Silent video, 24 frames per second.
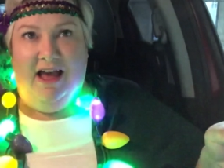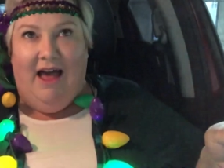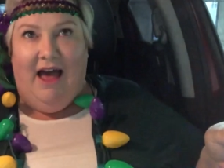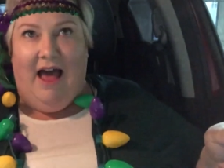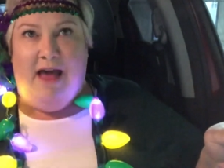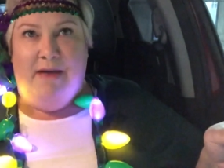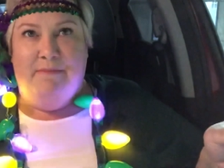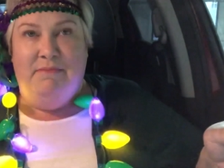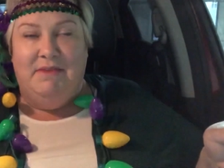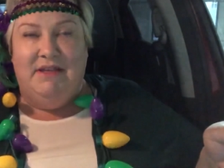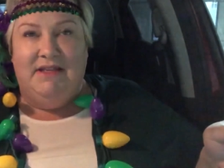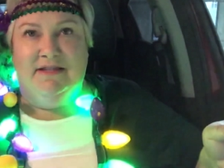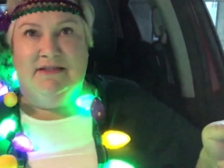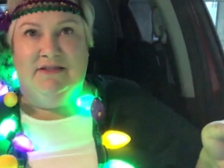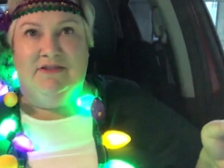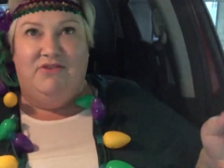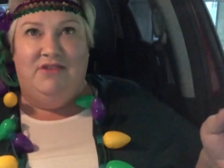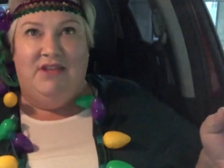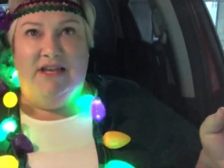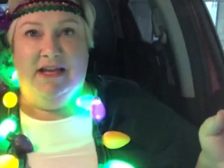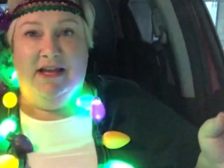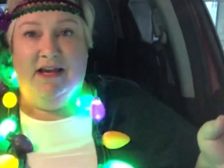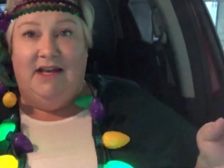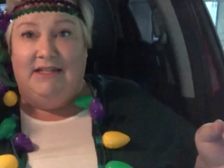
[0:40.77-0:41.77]
i missed
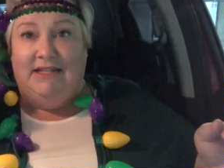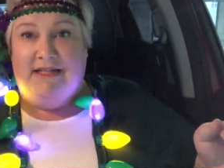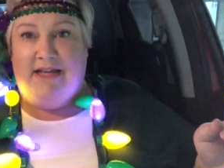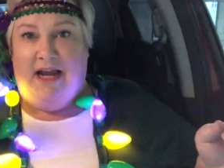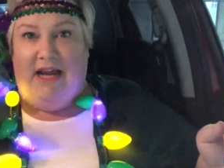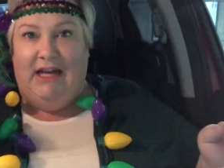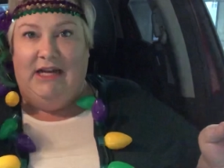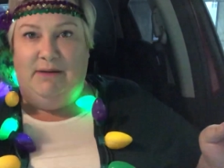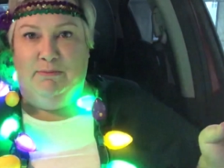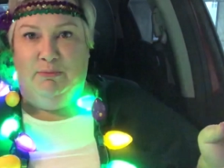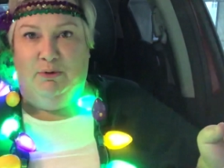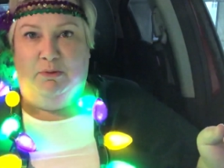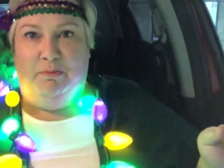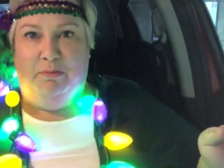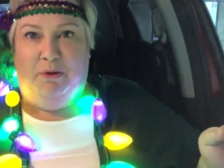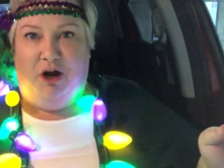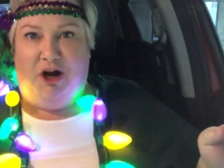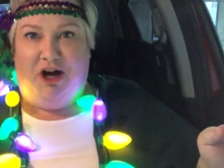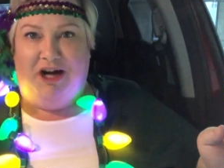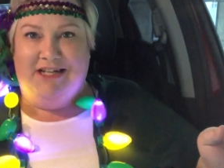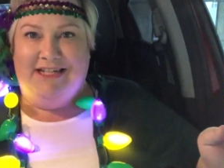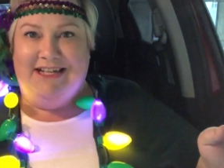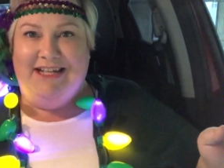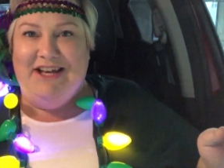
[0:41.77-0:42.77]
the attainable
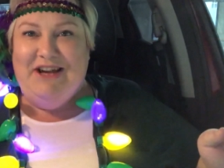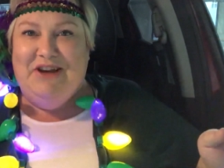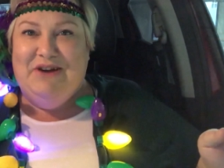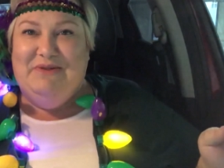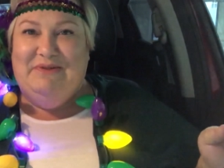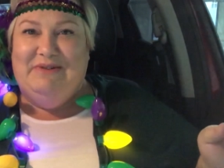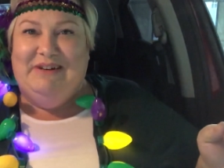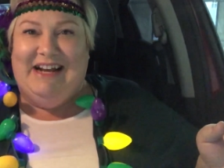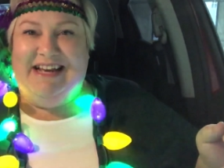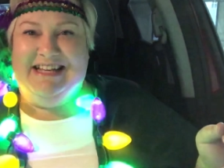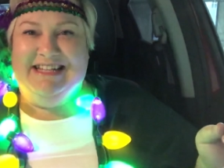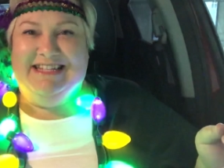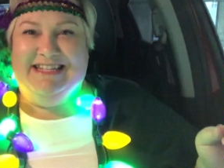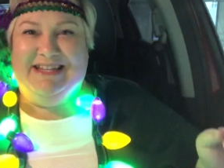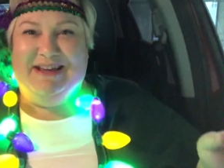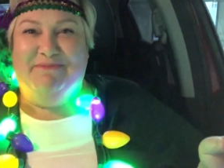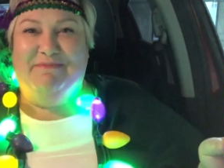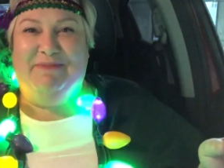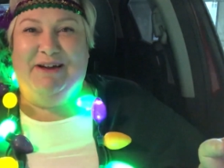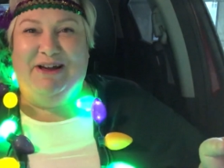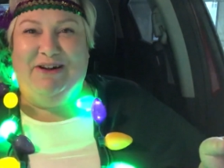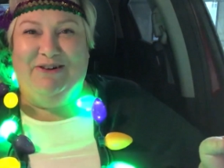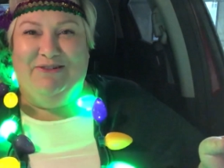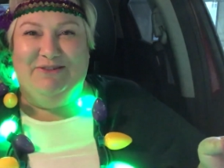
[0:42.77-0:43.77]
part when i set
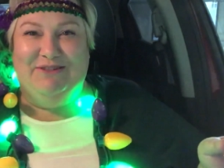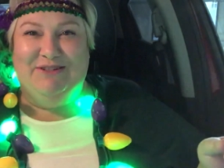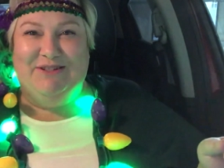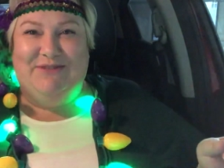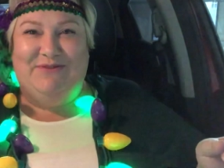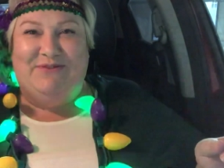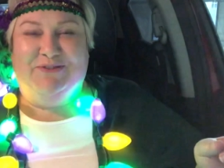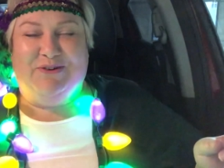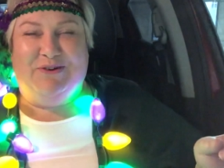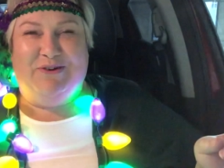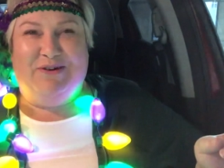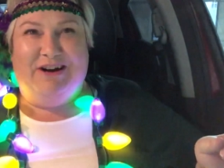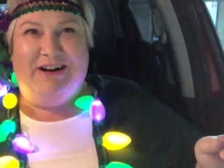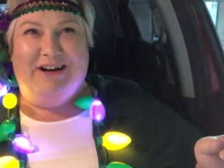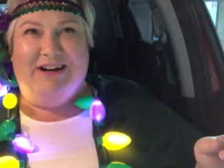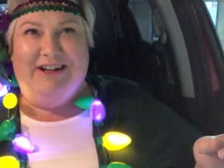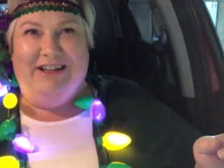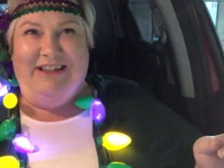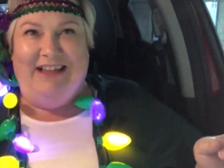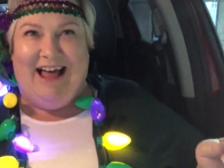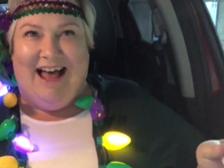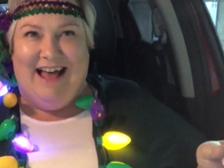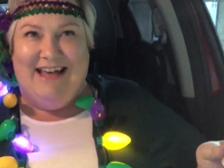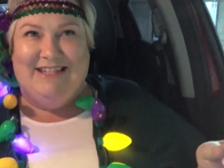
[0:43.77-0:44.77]
my goals for
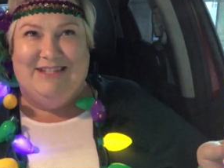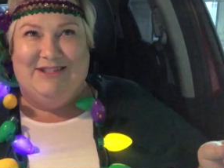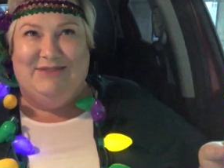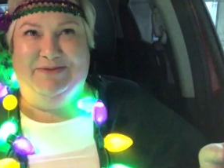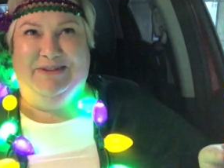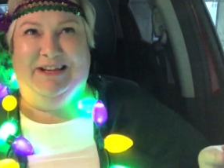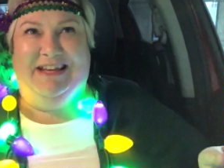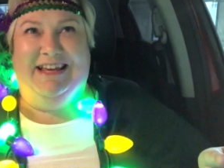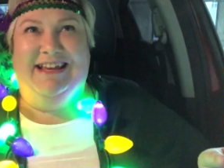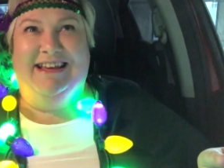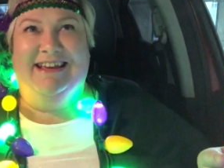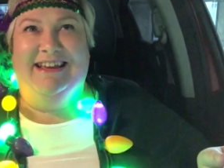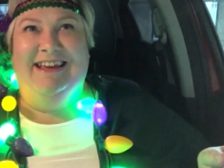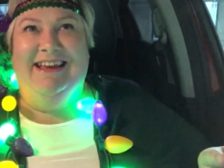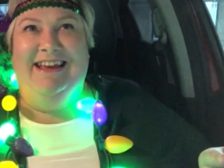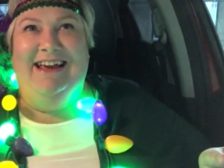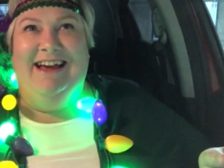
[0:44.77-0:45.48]
last week